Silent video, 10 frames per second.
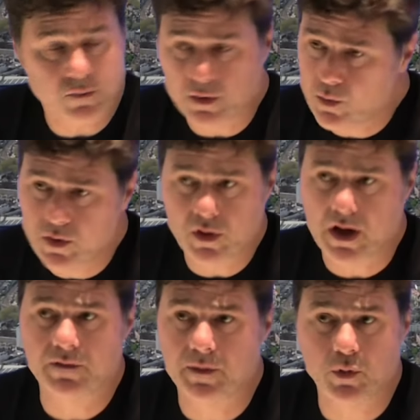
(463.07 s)
when we don't
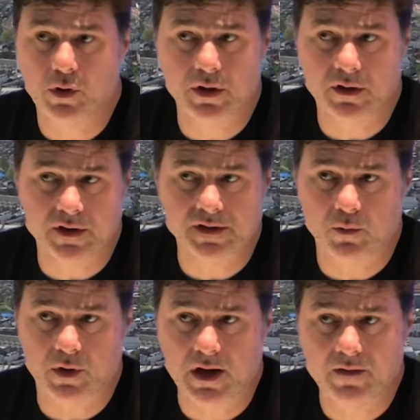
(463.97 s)
have the ball, increase
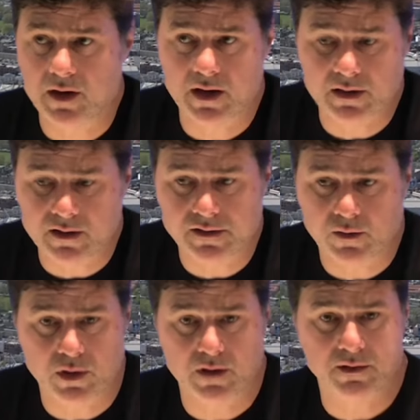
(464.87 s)
our level and increase
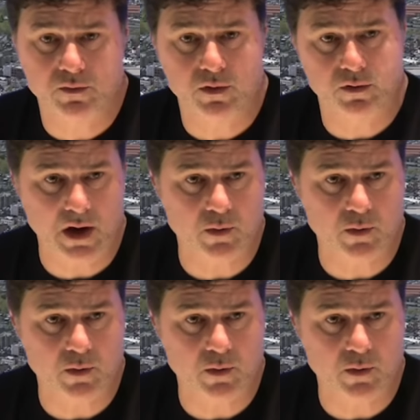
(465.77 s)
our level to